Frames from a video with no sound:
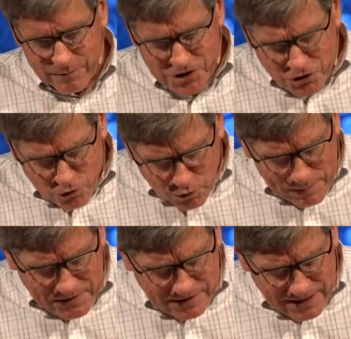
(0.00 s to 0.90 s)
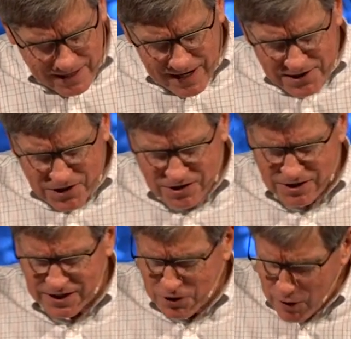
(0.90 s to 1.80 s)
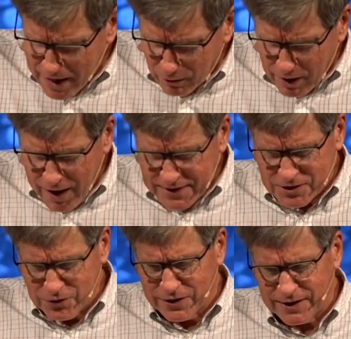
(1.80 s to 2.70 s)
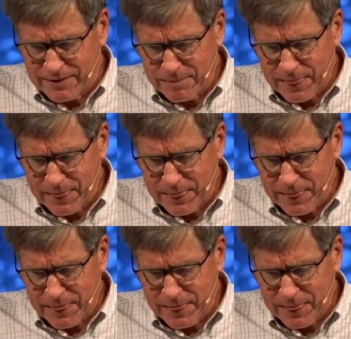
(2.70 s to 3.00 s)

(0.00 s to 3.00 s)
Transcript: But you gripped it tenaciously, you held on to it.